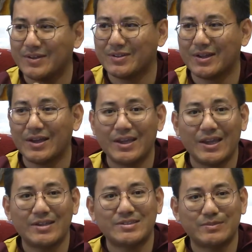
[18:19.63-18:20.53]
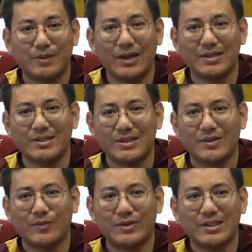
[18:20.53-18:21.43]
In Tibet,
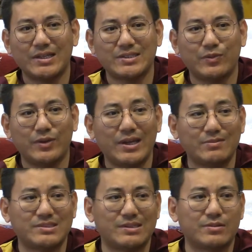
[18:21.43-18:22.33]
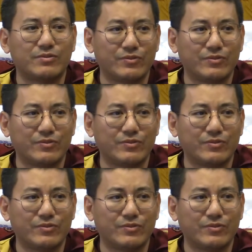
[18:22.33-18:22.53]
when they say we have 7